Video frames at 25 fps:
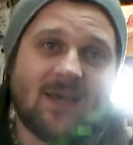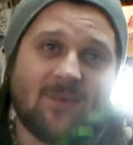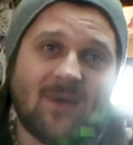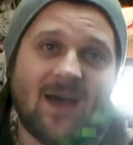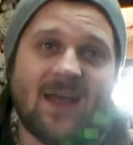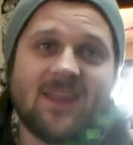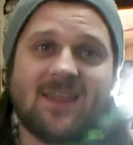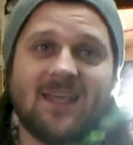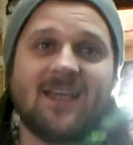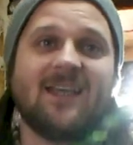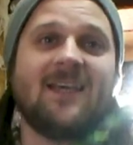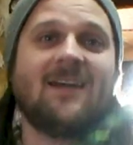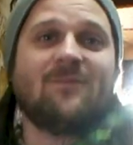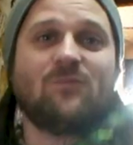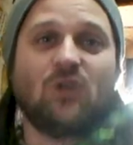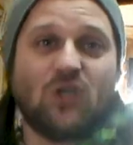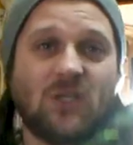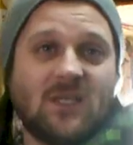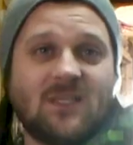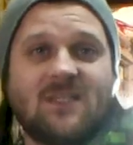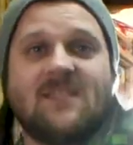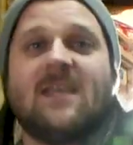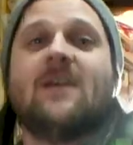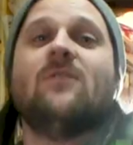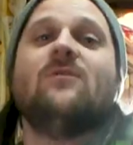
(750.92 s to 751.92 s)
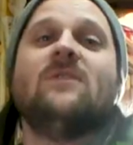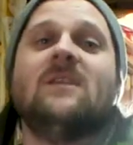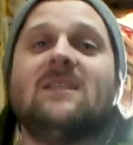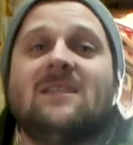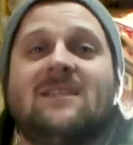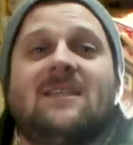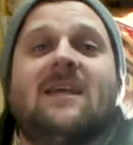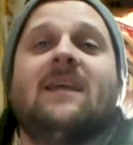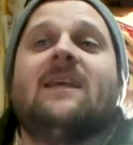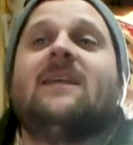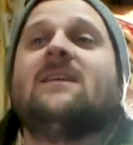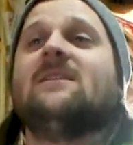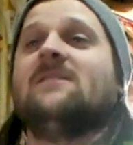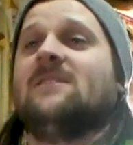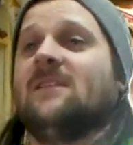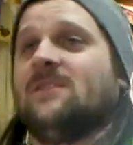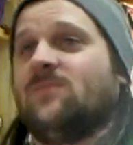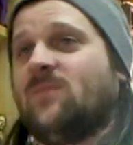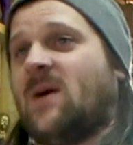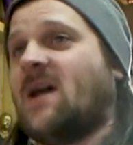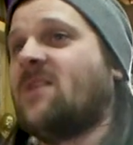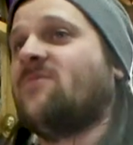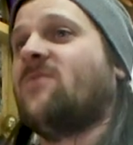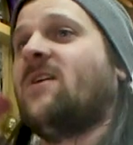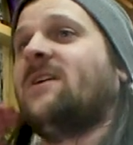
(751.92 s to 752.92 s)
how I think I'm going to sell these tickets, is
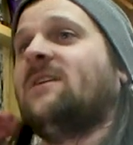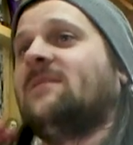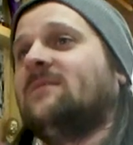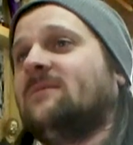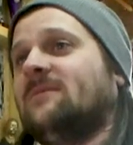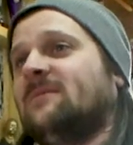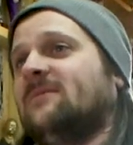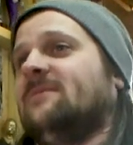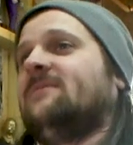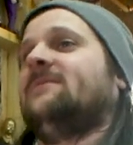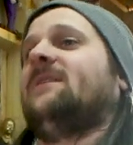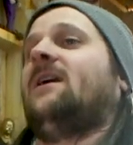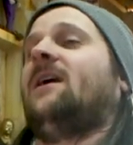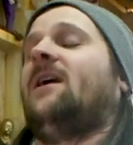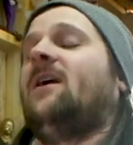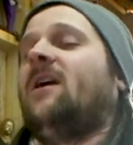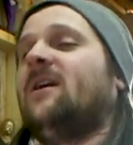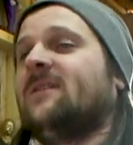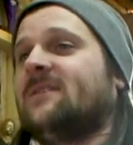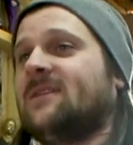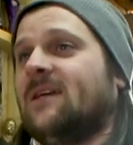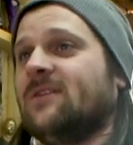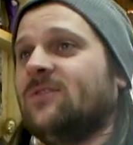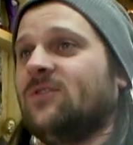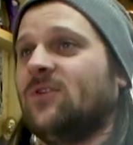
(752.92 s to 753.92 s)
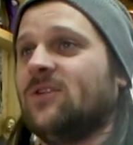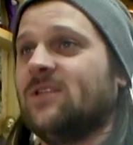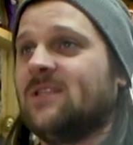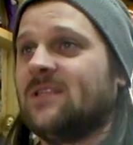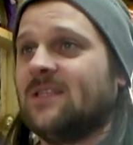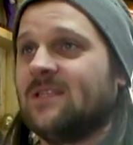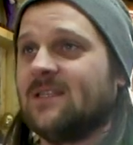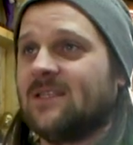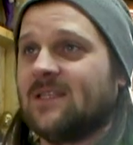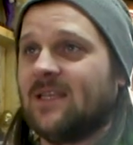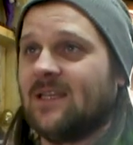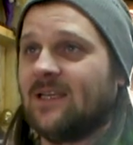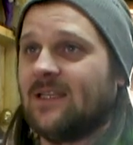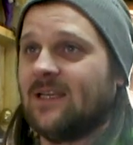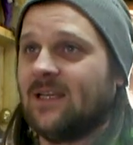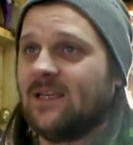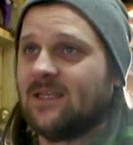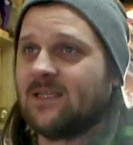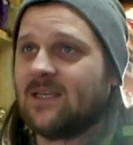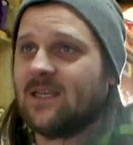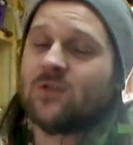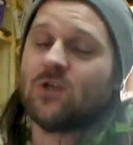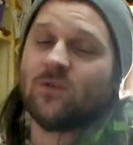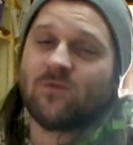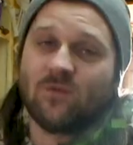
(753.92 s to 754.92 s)
by writing utter nonsense like
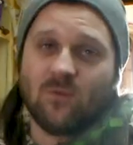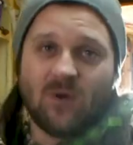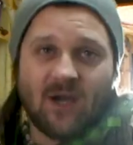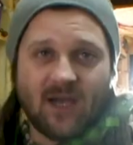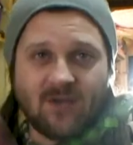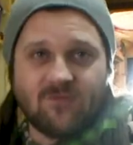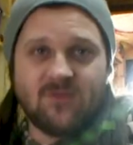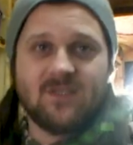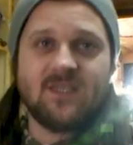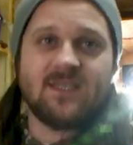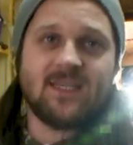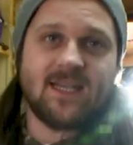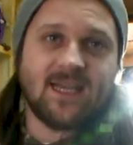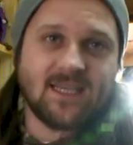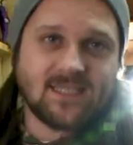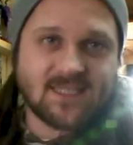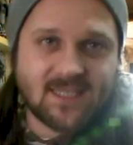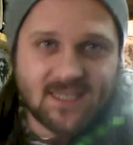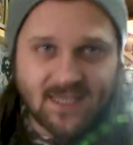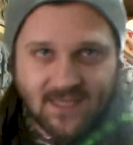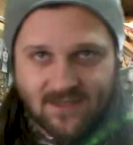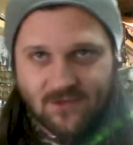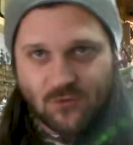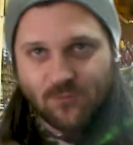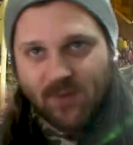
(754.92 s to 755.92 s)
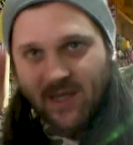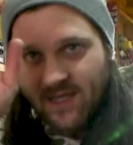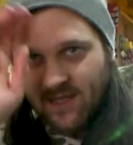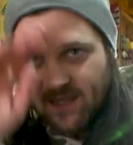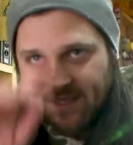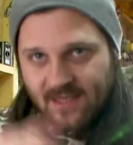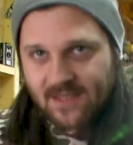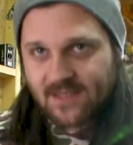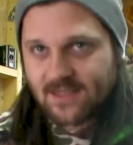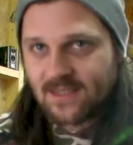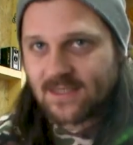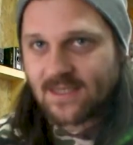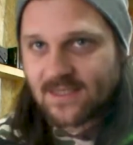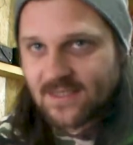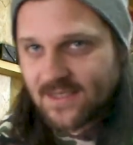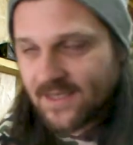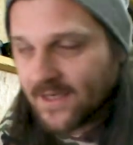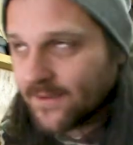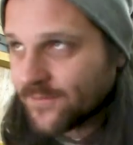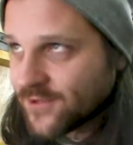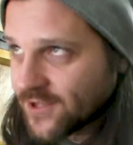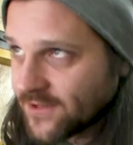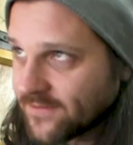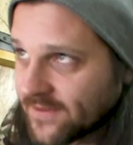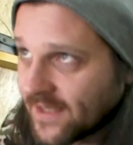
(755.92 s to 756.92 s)
this. So if you want to read the rest of it, there'll be a link in the
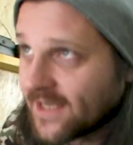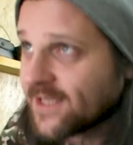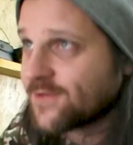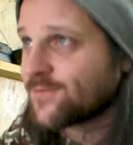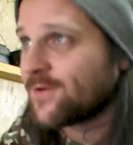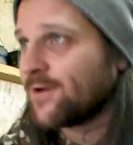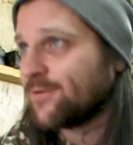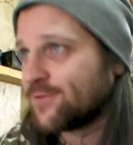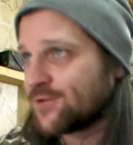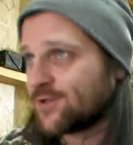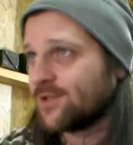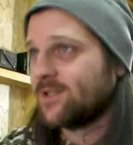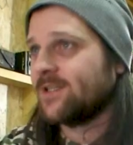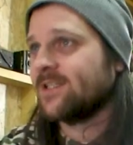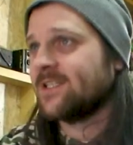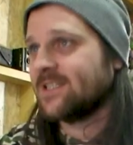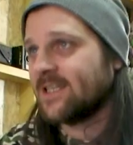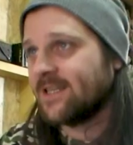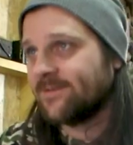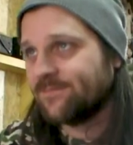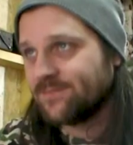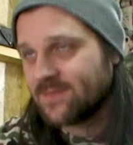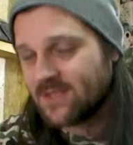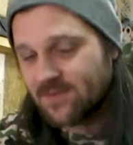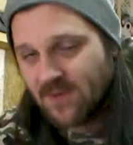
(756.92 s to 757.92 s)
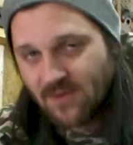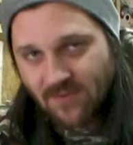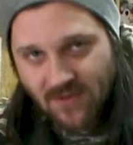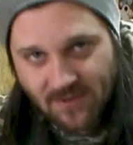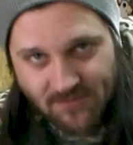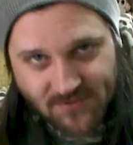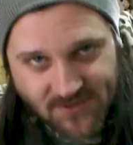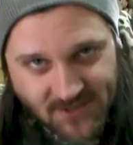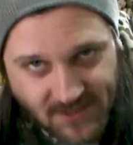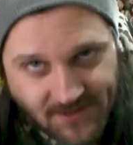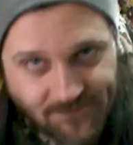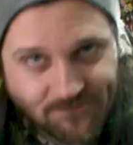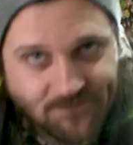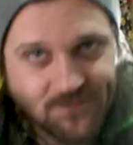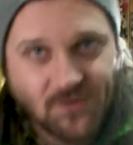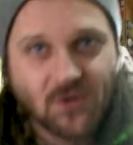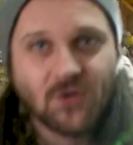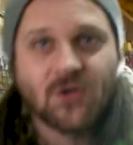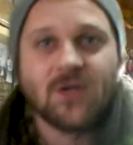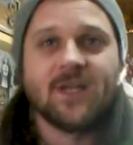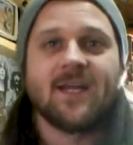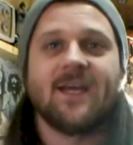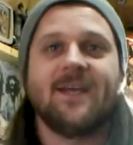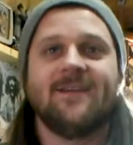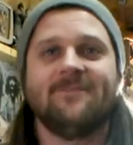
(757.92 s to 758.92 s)
description. That's what I was going to say to my website.
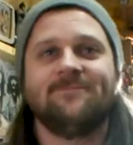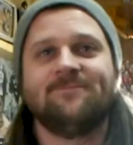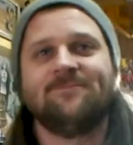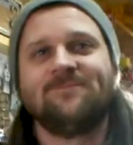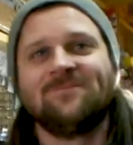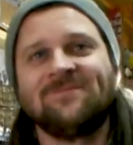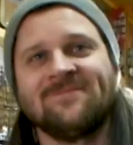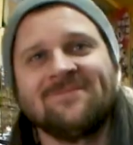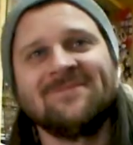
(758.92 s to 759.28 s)
All right.